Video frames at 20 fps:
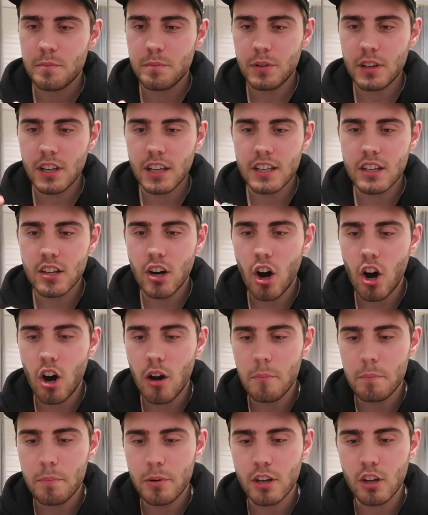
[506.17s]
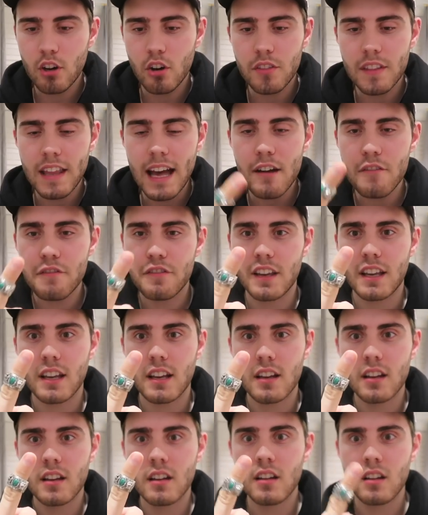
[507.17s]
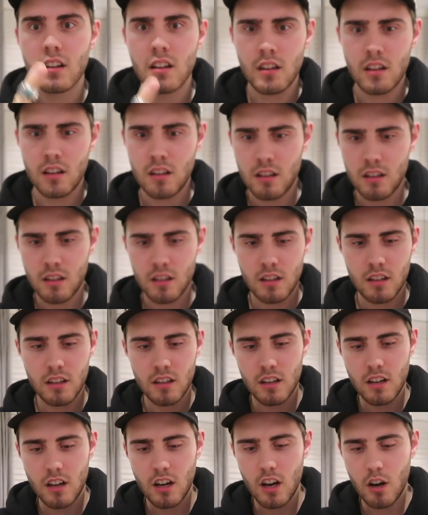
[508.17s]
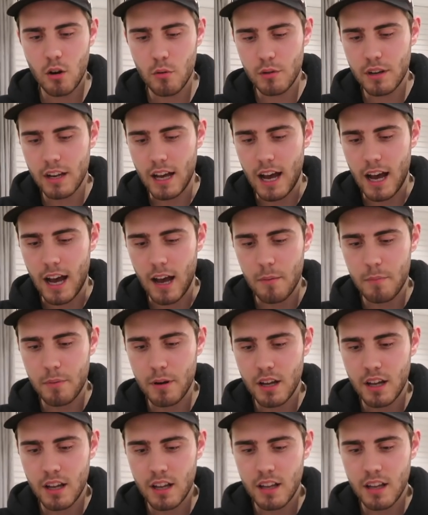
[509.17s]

but I can't put it on that finger. Hold up.